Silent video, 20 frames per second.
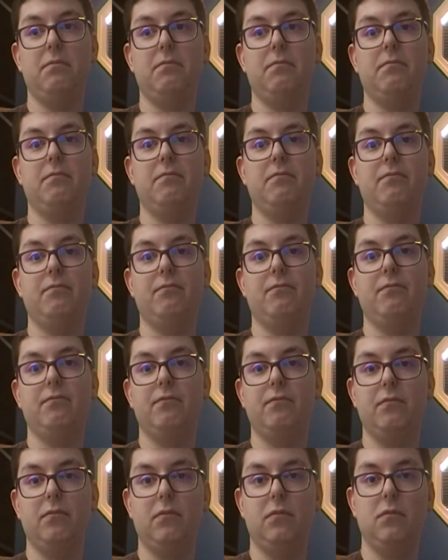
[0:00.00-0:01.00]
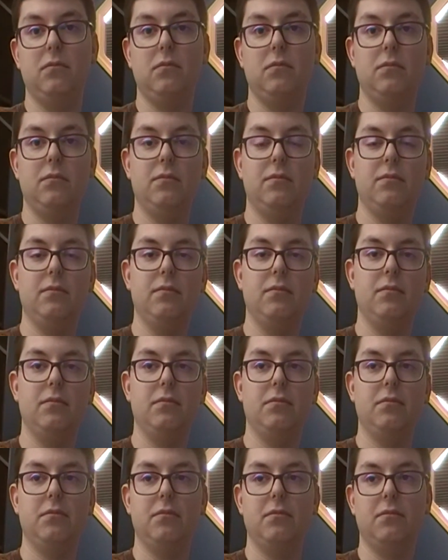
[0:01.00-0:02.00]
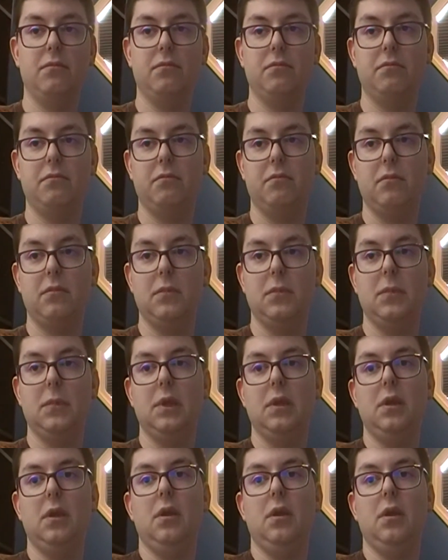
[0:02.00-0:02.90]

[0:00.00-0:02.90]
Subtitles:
No one is speaking in this clip.